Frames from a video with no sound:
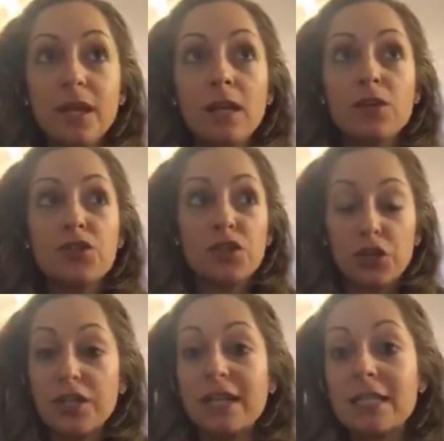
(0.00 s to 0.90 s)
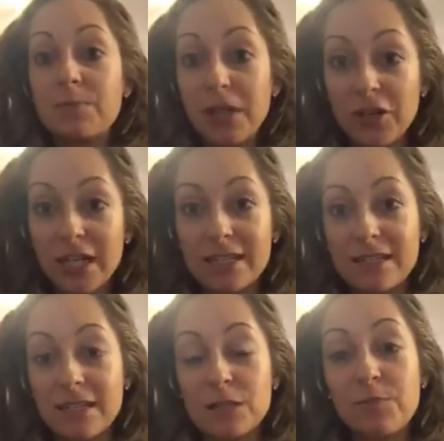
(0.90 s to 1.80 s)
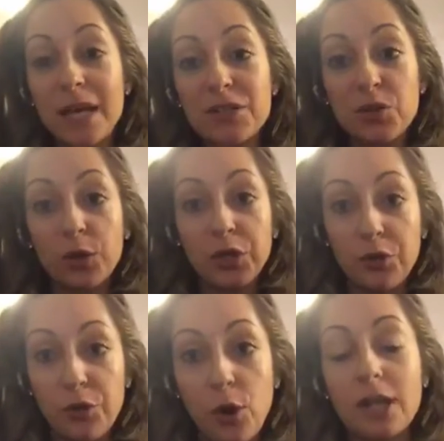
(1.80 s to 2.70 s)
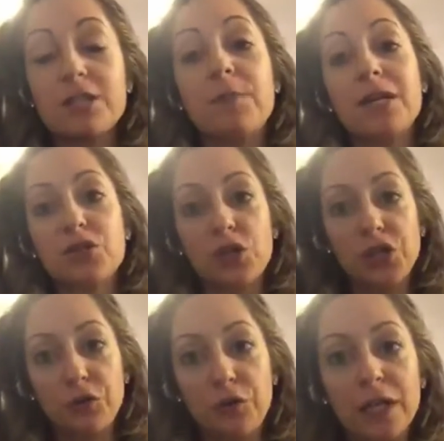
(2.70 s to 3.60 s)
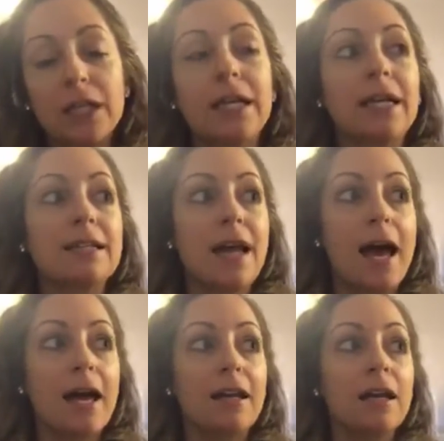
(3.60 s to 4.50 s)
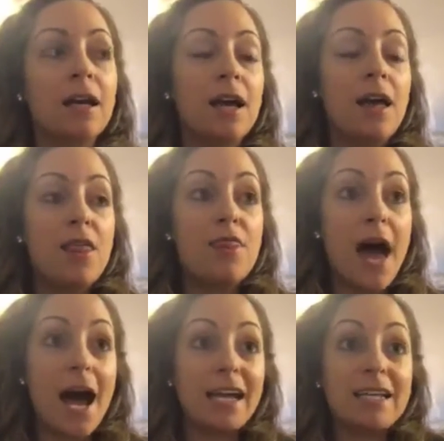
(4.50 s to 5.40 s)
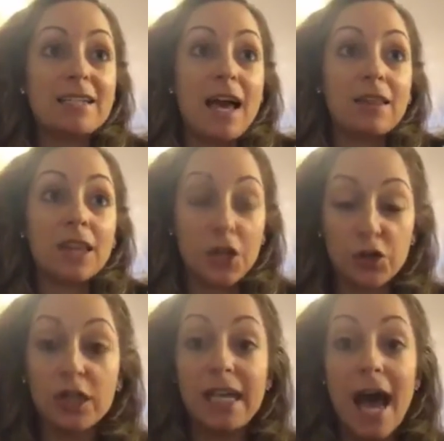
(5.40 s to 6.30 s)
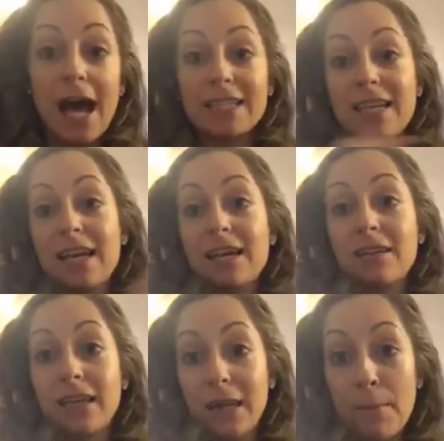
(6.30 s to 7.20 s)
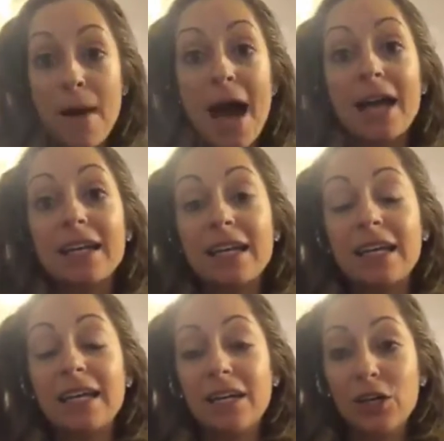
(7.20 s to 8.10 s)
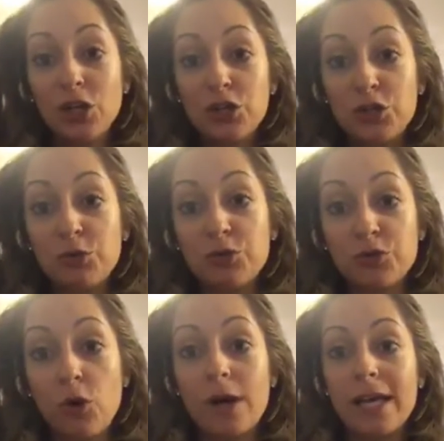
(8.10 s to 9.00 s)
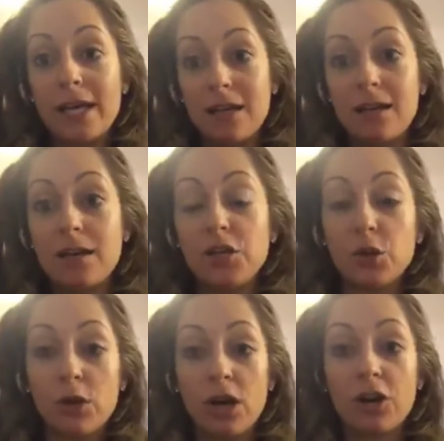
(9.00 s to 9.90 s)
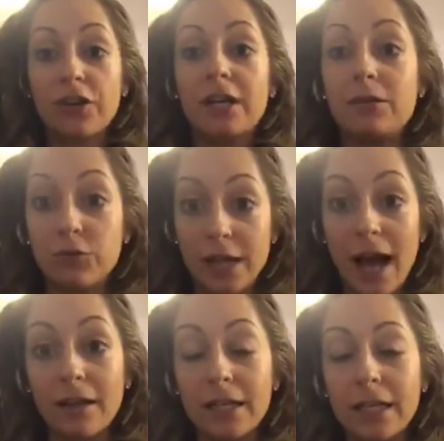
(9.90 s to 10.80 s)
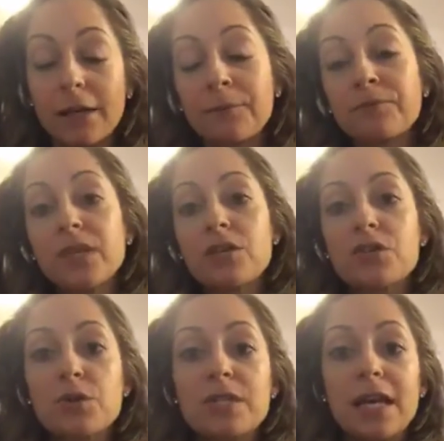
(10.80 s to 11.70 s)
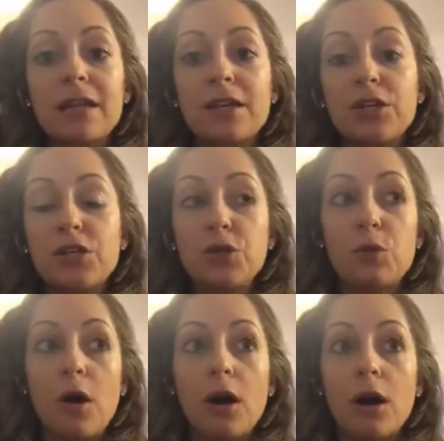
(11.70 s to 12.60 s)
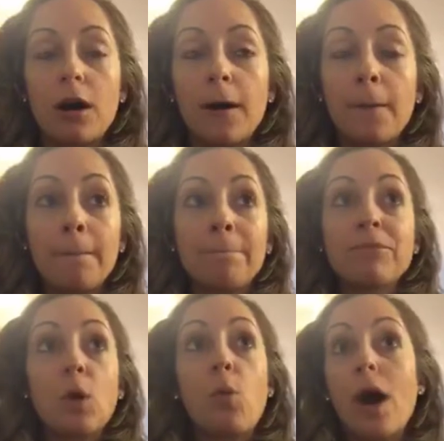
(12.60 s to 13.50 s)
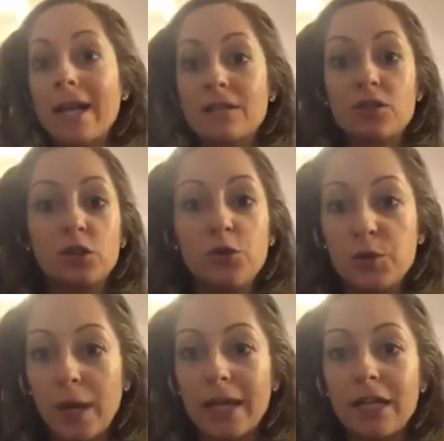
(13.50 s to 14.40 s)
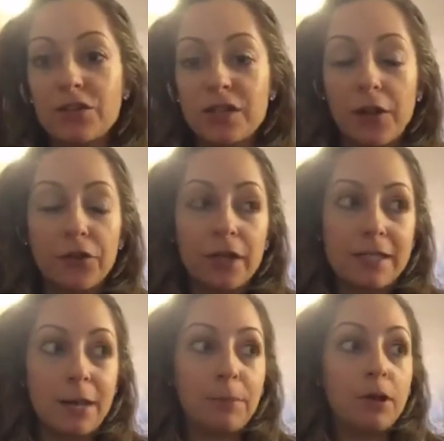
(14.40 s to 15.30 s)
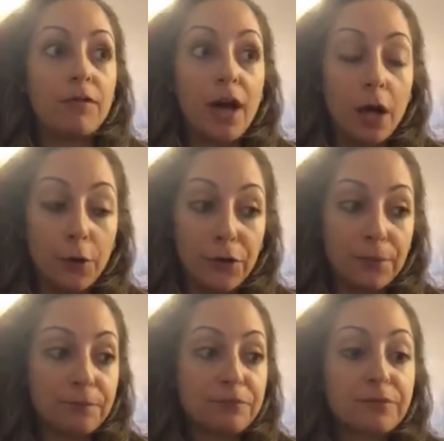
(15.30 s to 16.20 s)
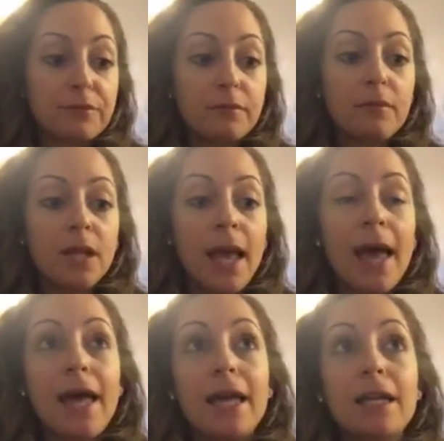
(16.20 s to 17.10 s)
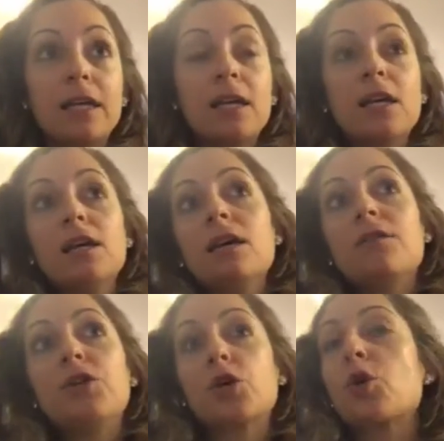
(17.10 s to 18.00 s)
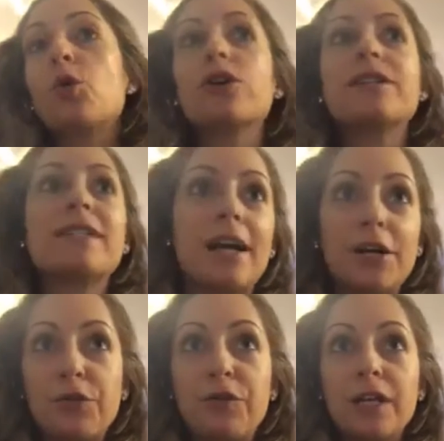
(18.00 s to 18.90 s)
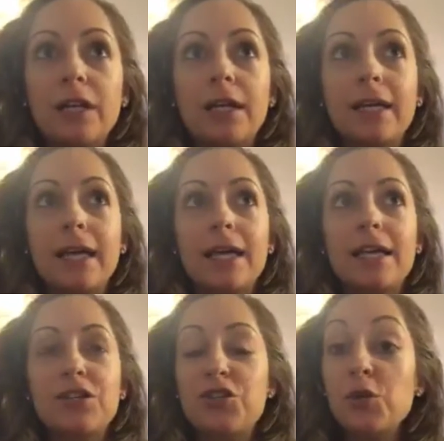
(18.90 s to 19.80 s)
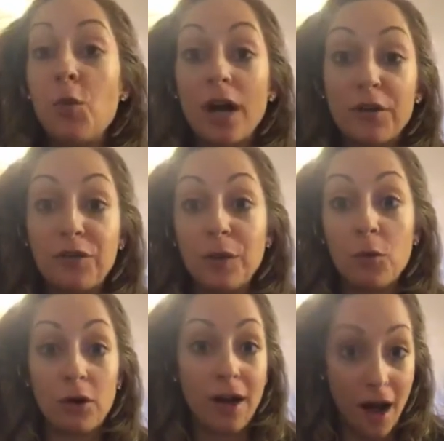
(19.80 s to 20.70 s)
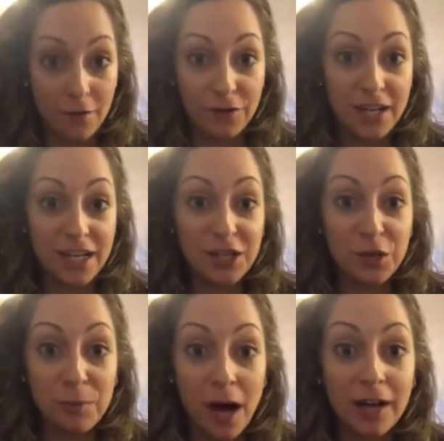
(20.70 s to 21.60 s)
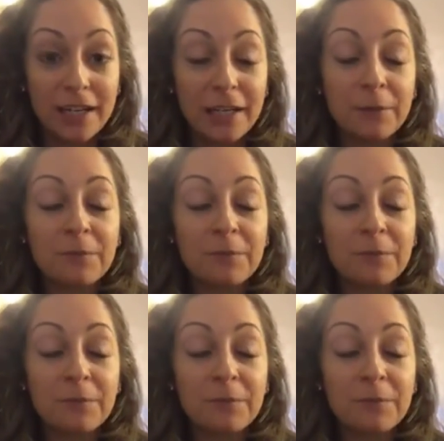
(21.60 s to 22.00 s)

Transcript: certain experiences based on your thoughts, based on your feelings, and that is literally acting like a magnet to draw in your current reality. So say that you are wanting to lose weight. Here's another example of health. And your core desired feeling is you want to feel more confident in your body.